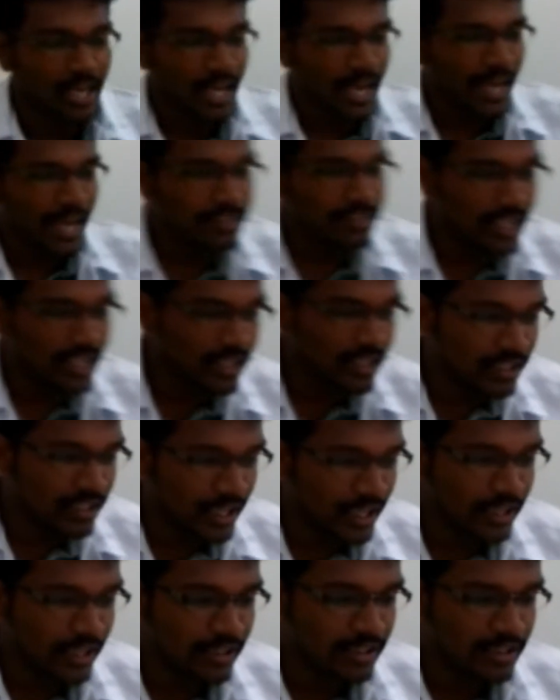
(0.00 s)

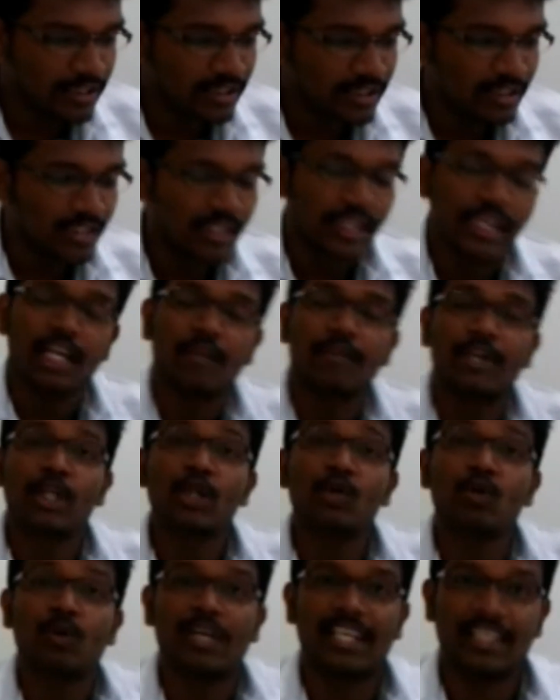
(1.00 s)
XNA, in our
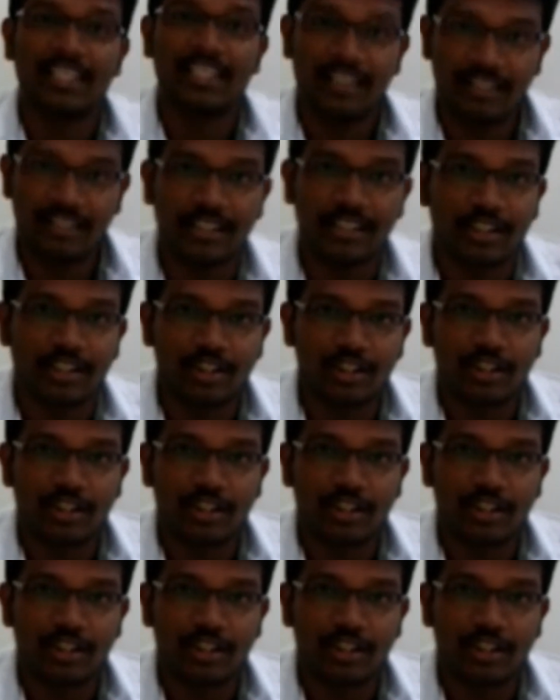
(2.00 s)
new research,